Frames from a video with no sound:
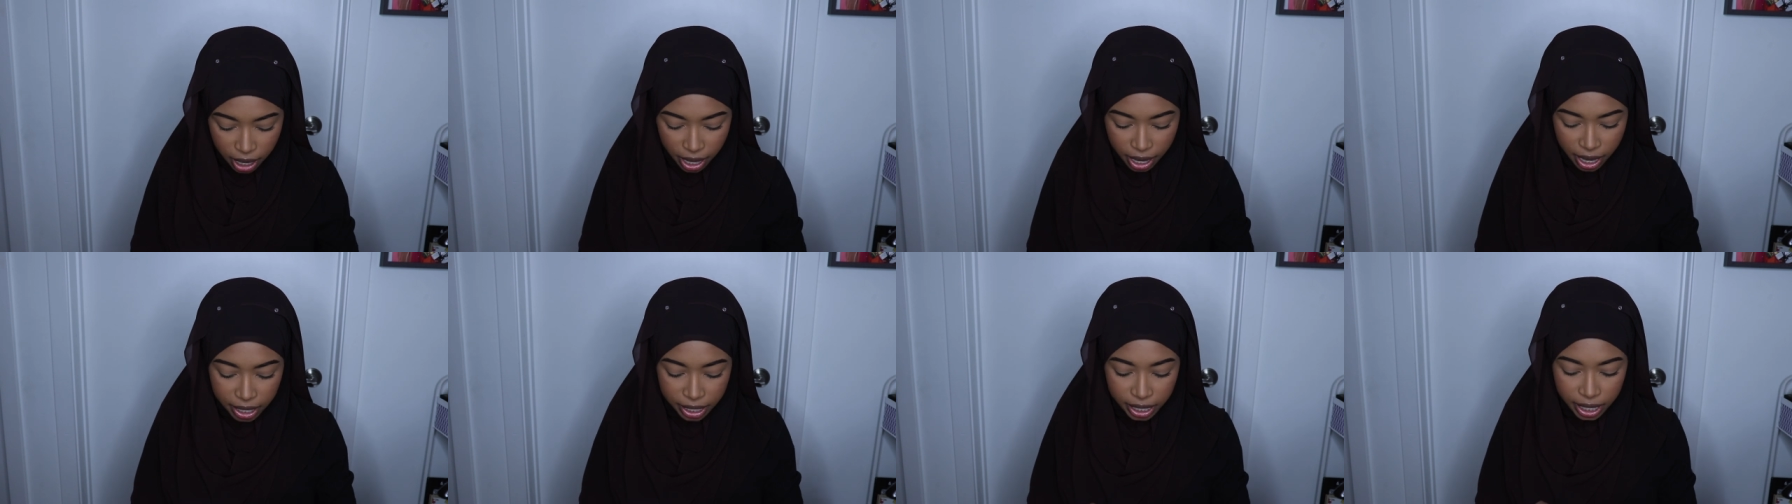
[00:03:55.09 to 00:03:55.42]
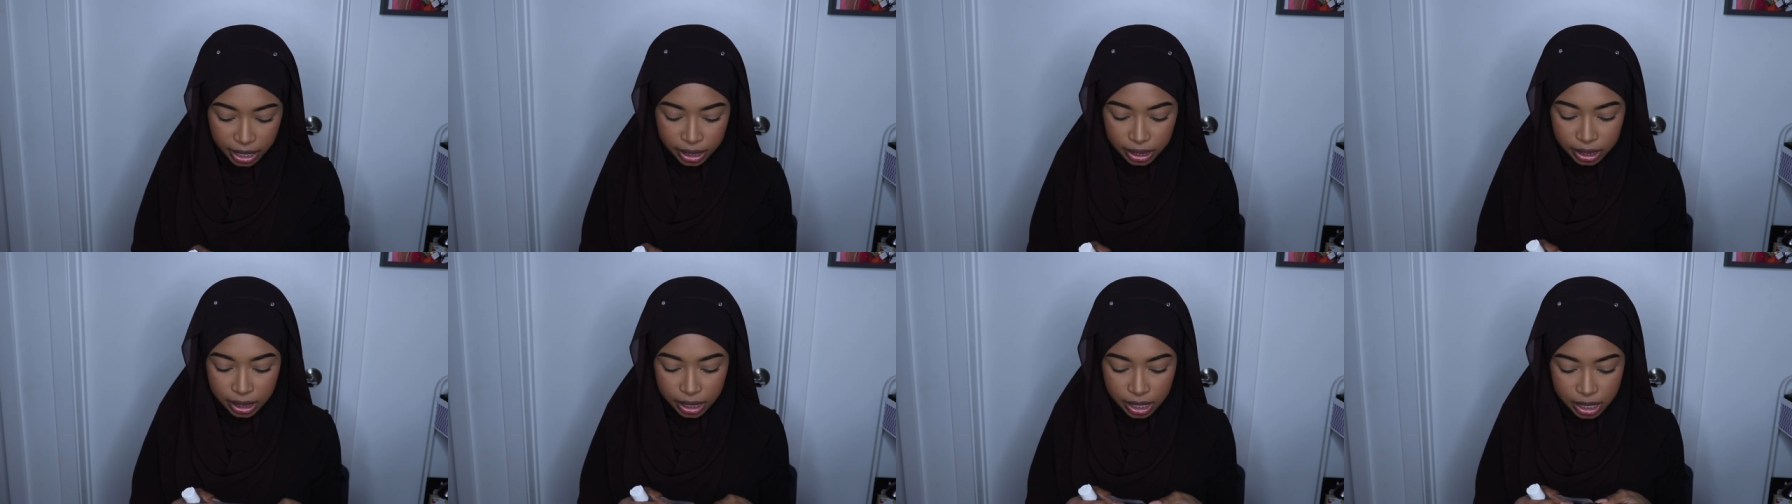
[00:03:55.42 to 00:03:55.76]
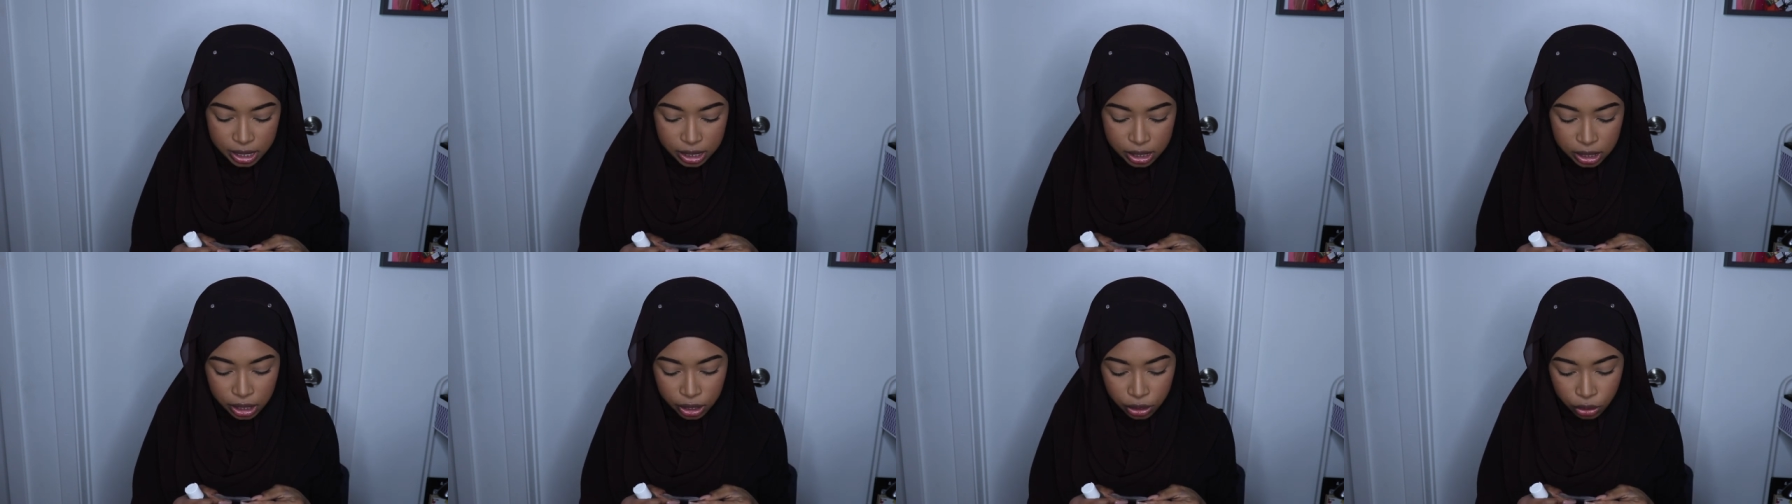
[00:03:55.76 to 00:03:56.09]
I got
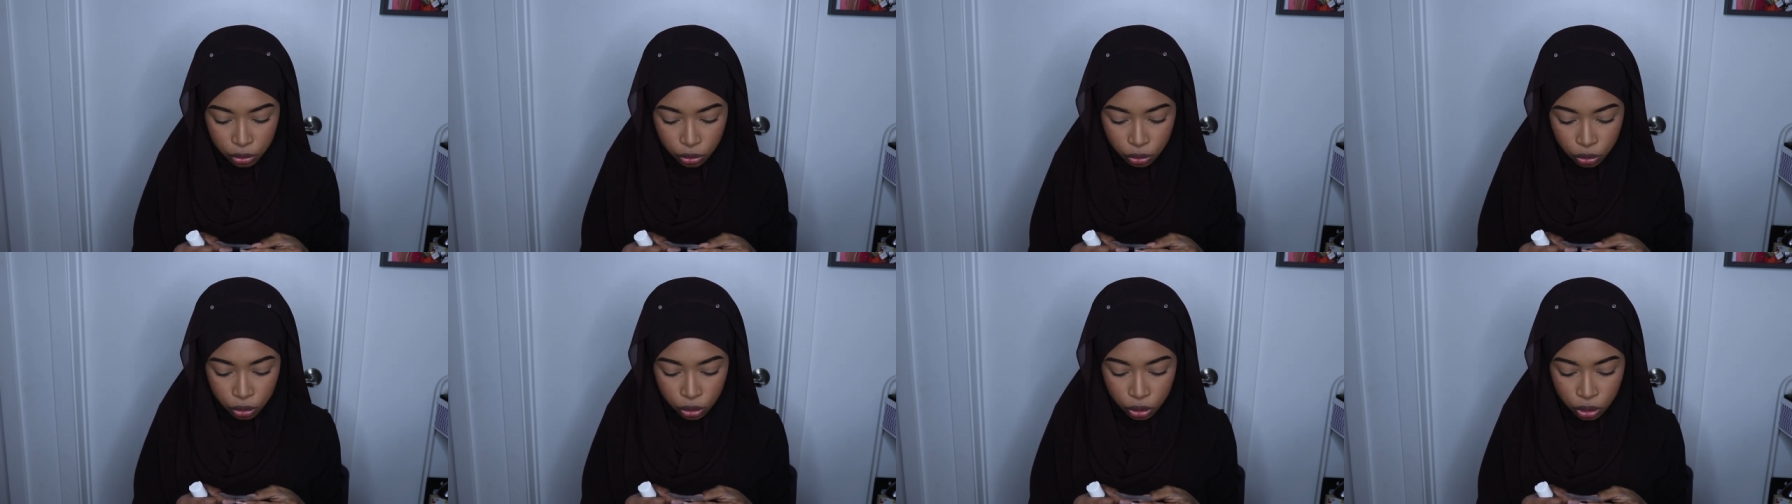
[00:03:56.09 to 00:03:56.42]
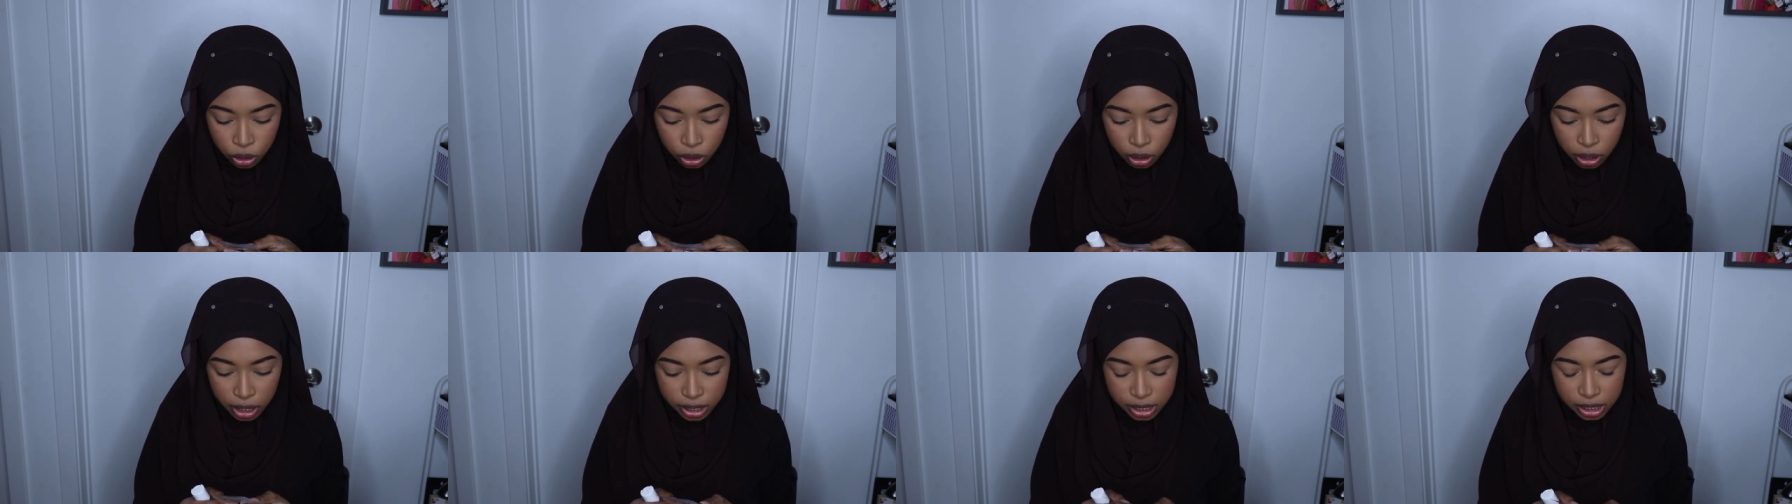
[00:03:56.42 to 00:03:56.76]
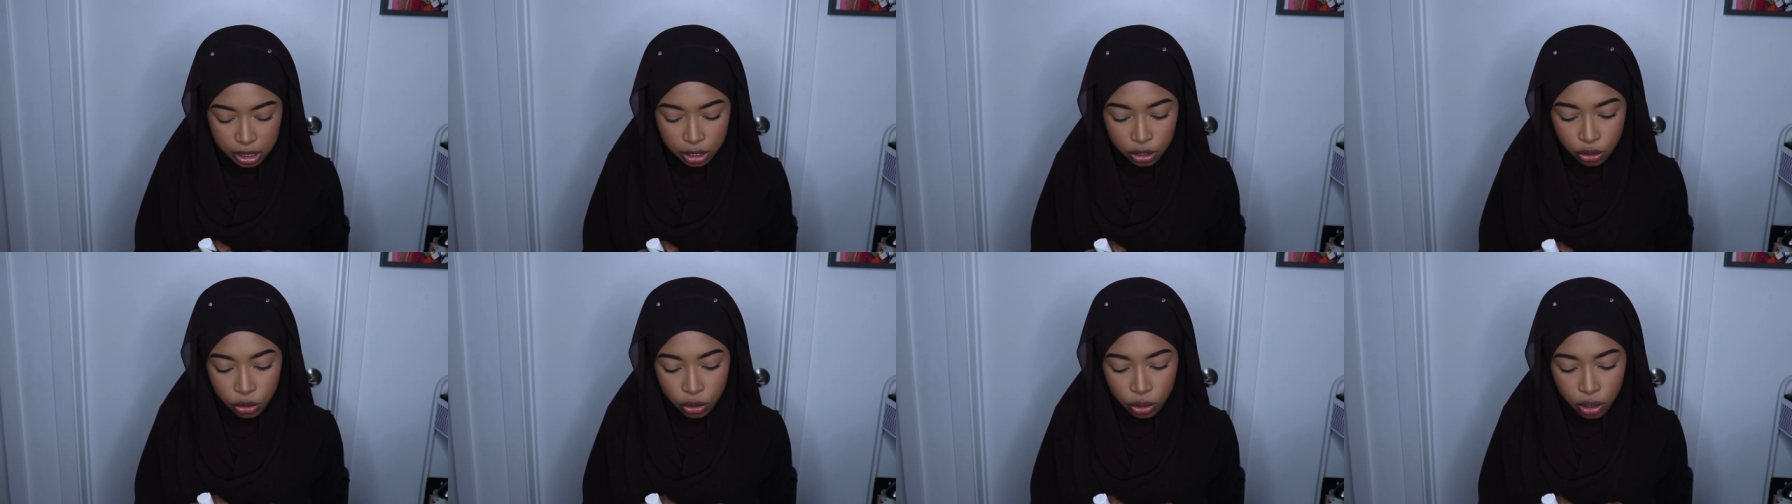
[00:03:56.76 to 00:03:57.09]
this little,
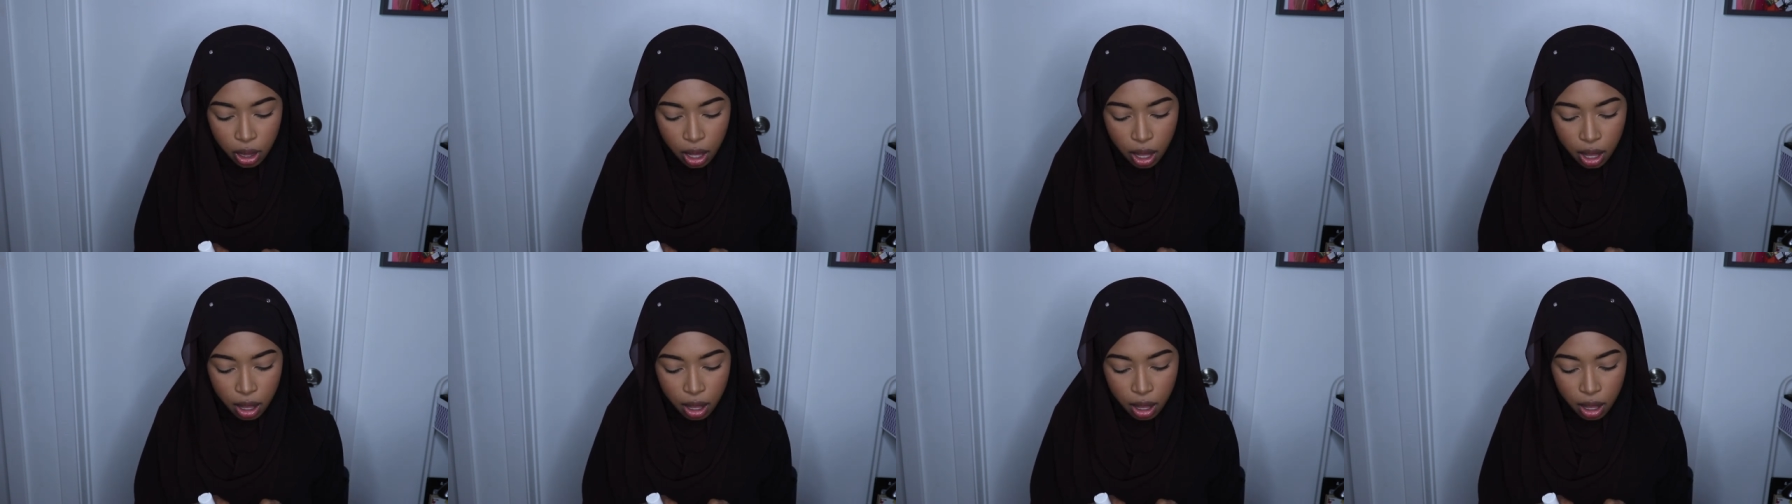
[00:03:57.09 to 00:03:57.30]
it's a little